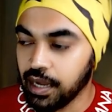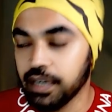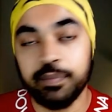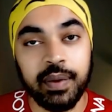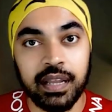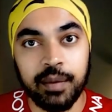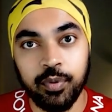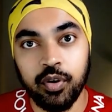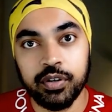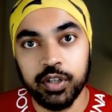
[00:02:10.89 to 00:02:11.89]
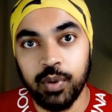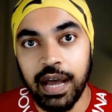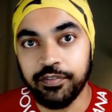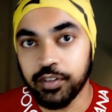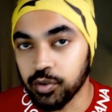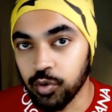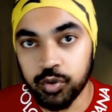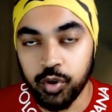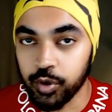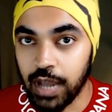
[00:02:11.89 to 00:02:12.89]
depending upon you have the growth
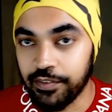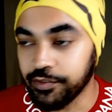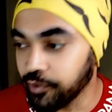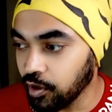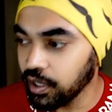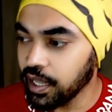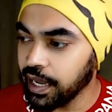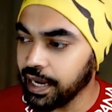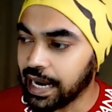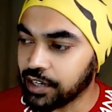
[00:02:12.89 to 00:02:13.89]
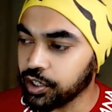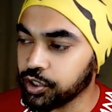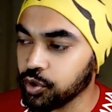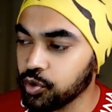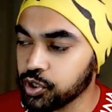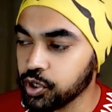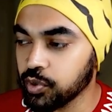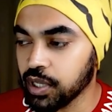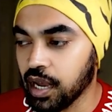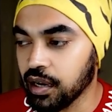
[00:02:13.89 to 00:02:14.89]
or you have a fall, it actually shows you the
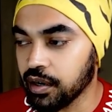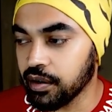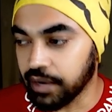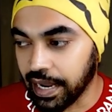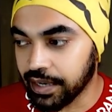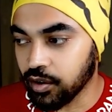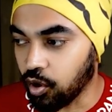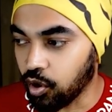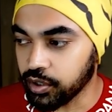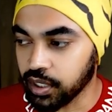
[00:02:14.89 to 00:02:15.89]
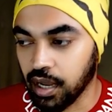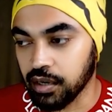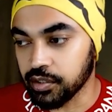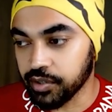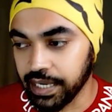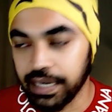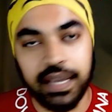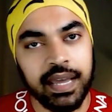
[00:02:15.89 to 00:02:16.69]
color red or the color green.